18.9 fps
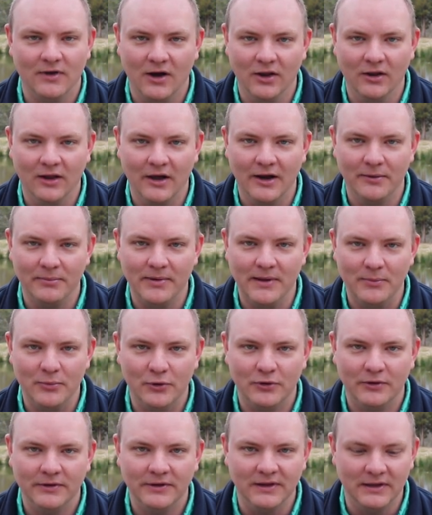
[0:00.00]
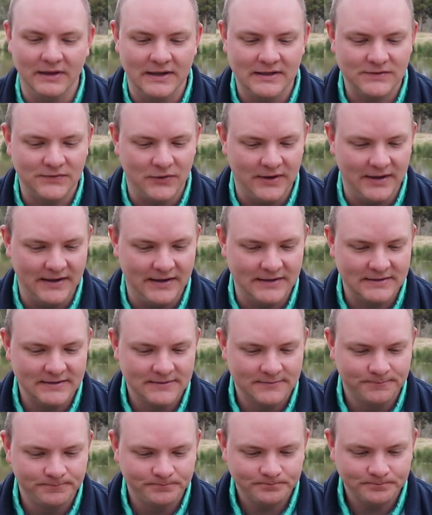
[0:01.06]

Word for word: a lot of people in the last few days.